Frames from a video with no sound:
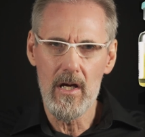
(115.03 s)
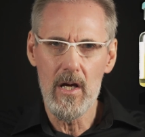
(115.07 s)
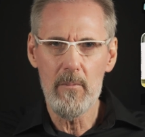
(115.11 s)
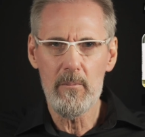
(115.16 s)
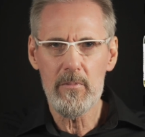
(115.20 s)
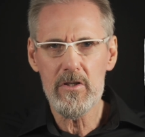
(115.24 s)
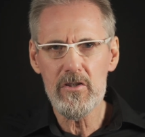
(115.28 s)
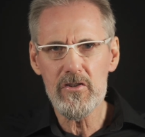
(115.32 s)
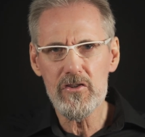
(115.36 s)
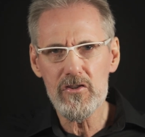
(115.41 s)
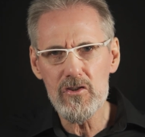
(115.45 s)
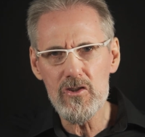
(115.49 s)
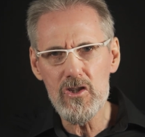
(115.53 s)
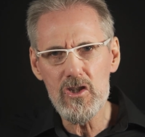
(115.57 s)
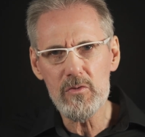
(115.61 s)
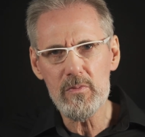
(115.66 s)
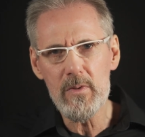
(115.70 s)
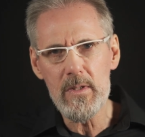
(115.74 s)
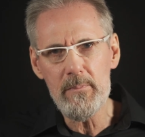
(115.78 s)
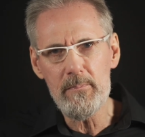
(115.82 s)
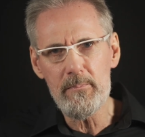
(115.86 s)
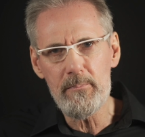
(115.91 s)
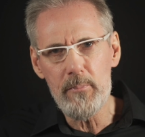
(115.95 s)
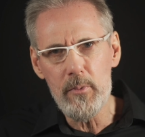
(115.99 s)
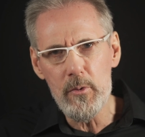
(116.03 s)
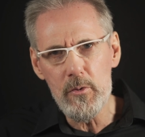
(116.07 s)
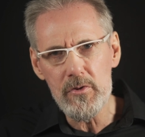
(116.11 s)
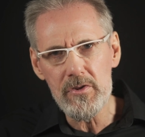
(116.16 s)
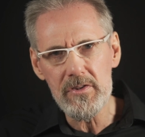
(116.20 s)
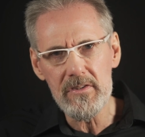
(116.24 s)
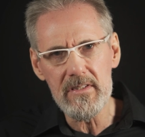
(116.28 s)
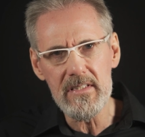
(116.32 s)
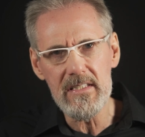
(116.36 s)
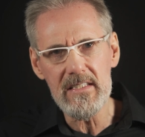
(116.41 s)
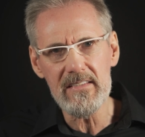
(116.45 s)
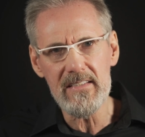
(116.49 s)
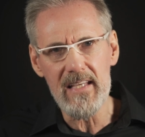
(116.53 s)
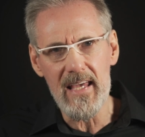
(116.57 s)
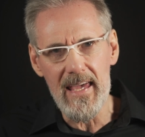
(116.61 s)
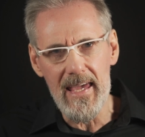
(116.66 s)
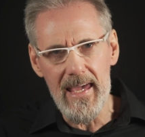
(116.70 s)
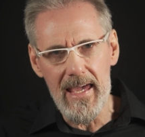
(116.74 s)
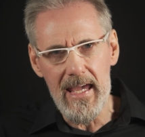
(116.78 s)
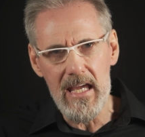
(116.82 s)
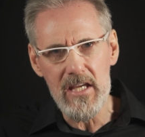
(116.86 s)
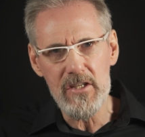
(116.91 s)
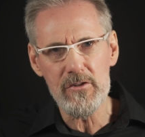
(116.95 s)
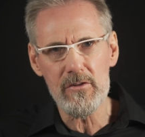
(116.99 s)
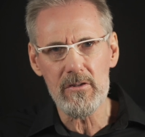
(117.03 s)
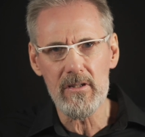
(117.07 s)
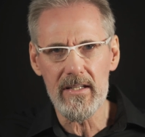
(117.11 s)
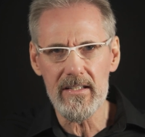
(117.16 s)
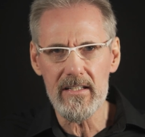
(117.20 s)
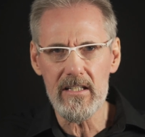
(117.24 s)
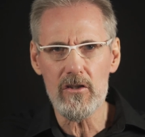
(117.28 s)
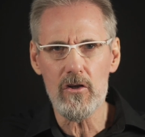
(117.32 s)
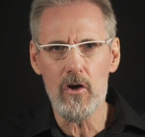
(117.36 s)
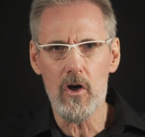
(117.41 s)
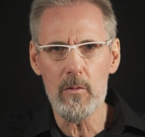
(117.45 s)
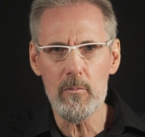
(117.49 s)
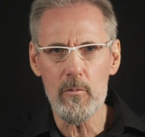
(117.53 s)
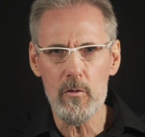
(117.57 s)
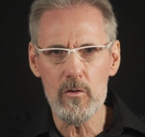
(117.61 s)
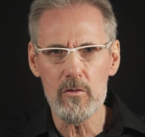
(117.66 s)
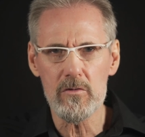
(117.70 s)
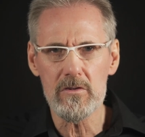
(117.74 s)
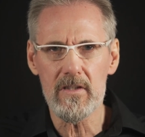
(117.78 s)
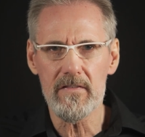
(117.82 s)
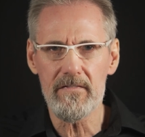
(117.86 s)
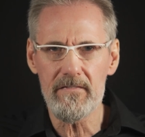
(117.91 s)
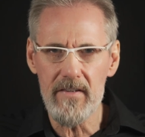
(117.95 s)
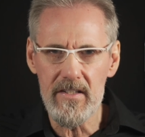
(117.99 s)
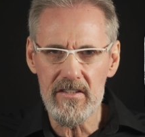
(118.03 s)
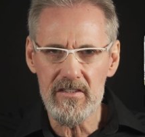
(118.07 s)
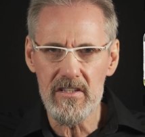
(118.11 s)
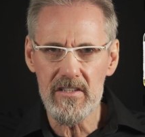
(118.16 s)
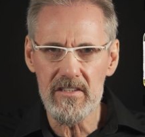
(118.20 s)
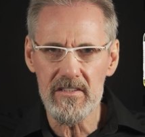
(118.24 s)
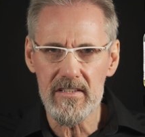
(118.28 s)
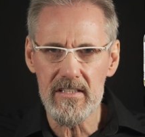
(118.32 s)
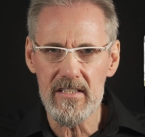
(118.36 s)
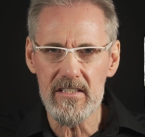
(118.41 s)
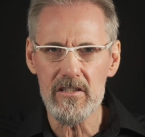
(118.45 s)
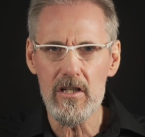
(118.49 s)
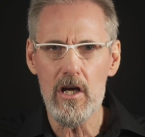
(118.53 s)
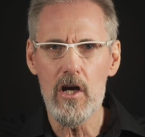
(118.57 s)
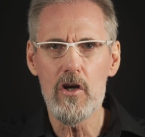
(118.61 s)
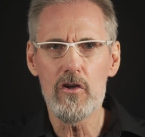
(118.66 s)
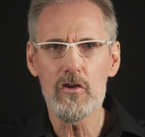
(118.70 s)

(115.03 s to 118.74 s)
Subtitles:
But as soon as we boost these age-related hormonal deficiencies